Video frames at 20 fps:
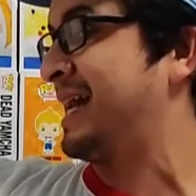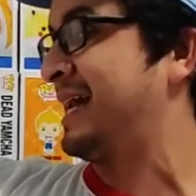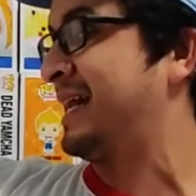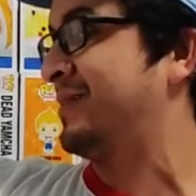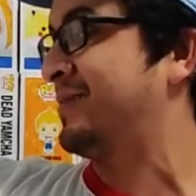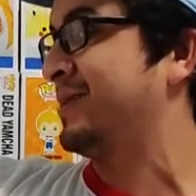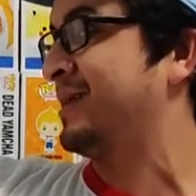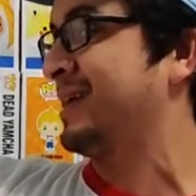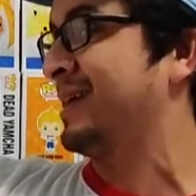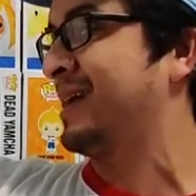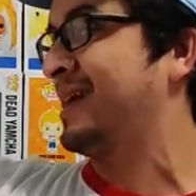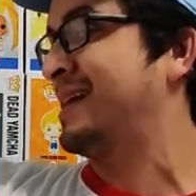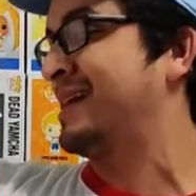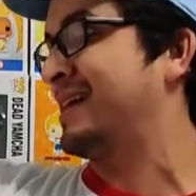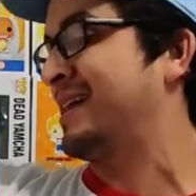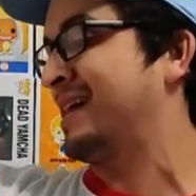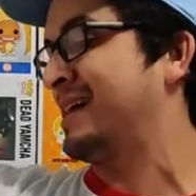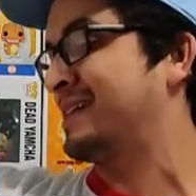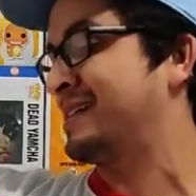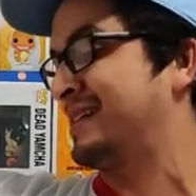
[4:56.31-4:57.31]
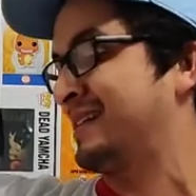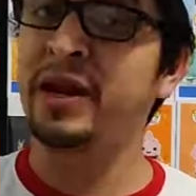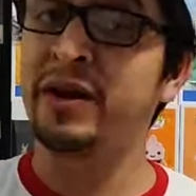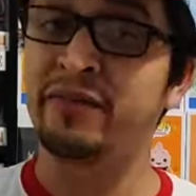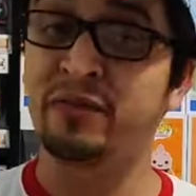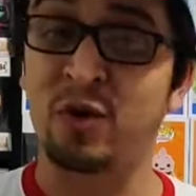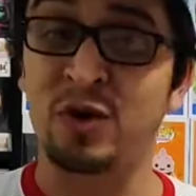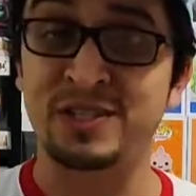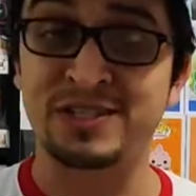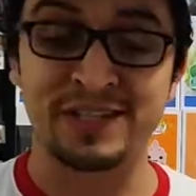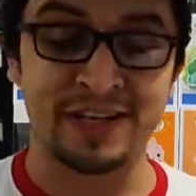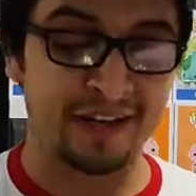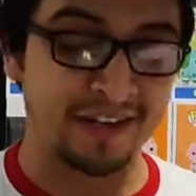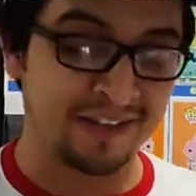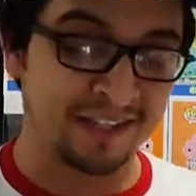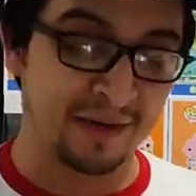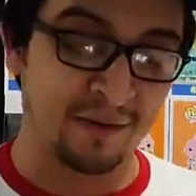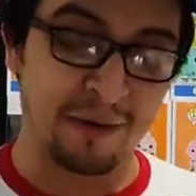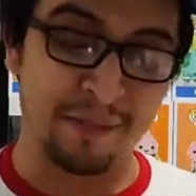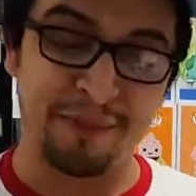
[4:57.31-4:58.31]
I really like it actually. And of course the
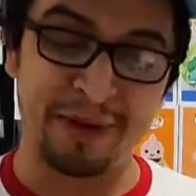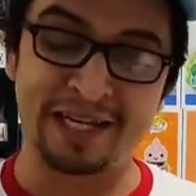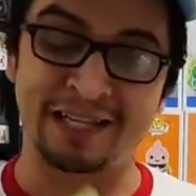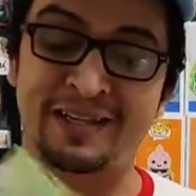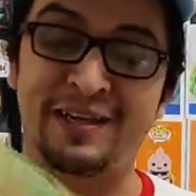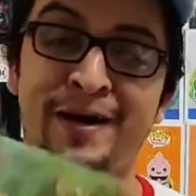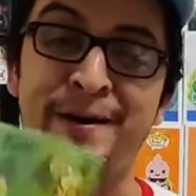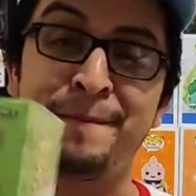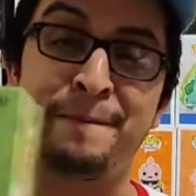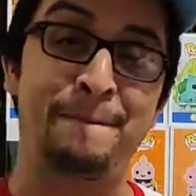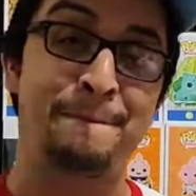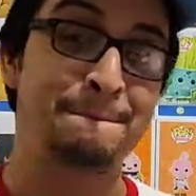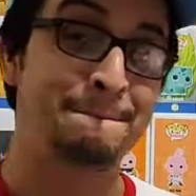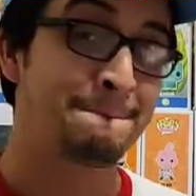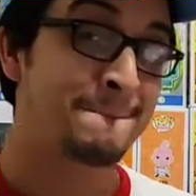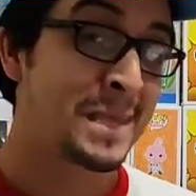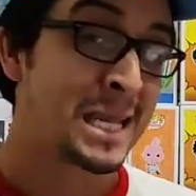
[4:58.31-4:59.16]
other thing we picked up,